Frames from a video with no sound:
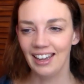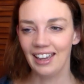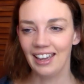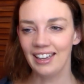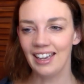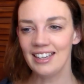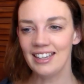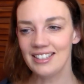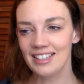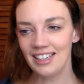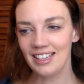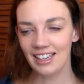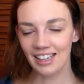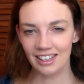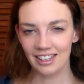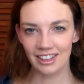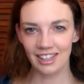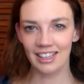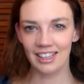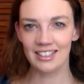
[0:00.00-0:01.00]
I guess
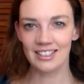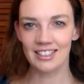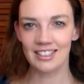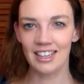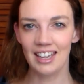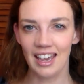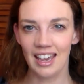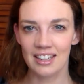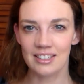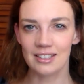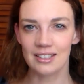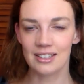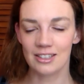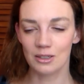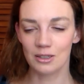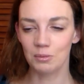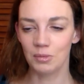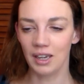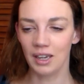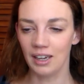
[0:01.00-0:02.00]
he thinks he has
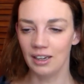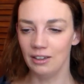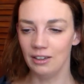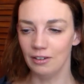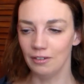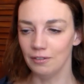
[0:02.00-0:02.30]
some kind